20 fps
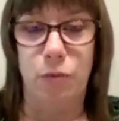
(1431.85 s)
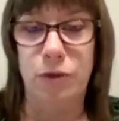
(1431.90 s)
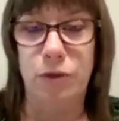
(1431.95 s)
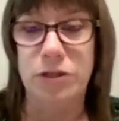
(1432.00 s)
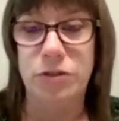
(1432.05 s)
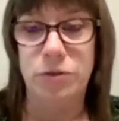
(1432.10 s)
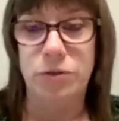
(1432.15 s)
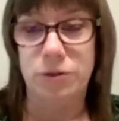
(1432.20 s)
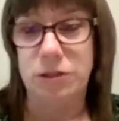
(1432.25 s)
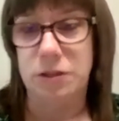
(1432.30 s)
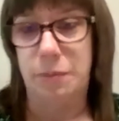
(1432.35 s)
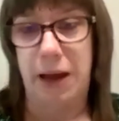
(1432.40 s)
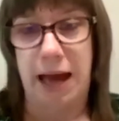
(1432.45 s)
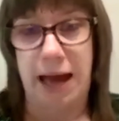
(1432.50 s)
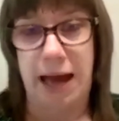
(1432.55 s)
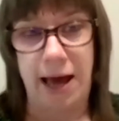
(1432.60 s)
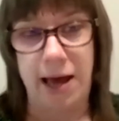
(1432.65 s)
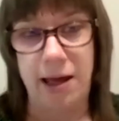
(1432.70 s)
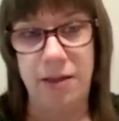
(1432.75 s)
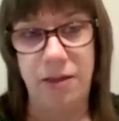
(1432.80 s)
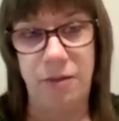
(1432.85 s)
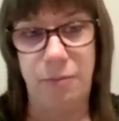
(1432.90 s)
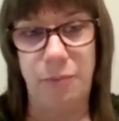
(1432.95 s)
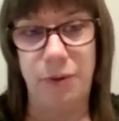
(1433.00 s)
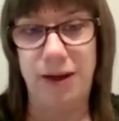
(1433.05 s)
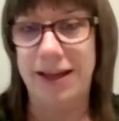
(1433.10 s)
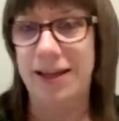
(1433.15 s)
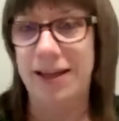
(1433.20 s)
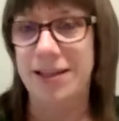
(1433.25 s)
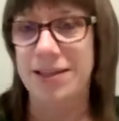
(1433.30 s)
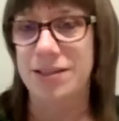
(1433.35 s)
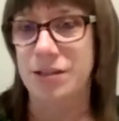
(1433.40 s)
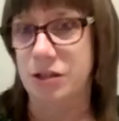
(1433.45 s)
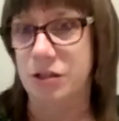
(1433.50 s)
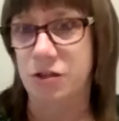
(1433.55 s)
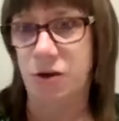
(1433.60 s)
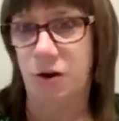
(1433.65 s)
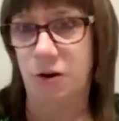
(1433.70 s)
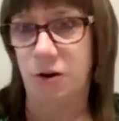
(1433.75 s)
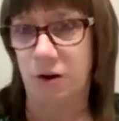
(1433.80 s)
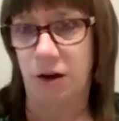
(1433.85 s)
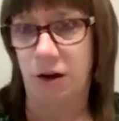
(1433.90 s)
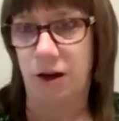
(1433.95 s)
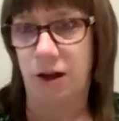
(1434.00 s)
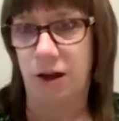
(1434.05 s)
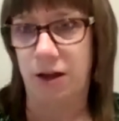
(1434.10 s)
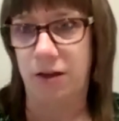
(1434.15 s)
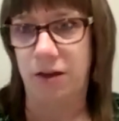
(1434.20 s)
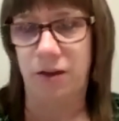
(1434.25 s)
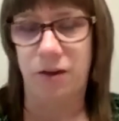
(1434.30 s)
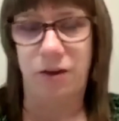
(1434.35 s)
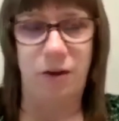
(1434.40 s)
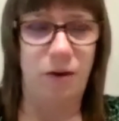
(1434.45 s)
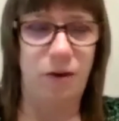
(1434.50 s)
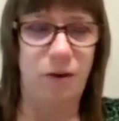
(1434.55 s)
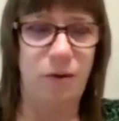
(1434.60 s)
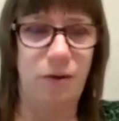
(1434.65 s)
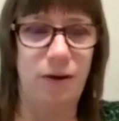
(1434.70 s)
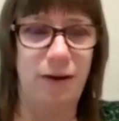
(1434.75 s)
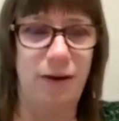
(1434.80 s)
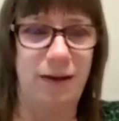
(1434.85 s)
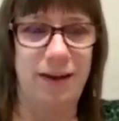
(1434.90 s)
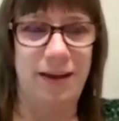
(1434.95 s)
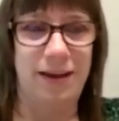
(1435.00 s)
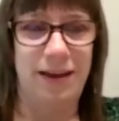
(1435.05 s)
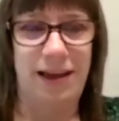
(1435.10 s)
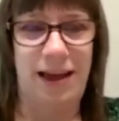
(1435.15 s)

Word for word: a research path, but again, just start on it, you know,